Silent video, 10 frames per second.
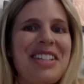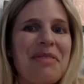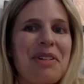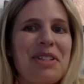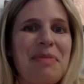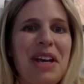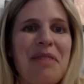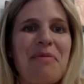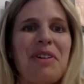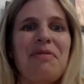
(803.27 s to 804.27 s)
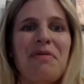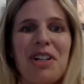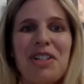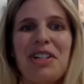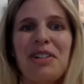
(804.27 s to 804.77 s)
at Risk became one of
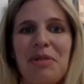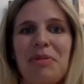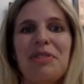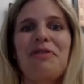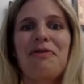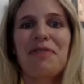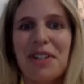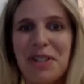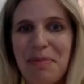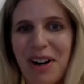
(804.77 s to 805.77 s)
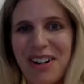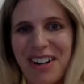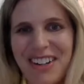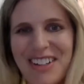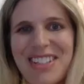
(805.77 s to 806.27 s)
Washington Global's first
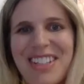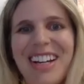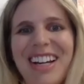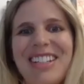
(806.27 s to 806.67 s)
partners.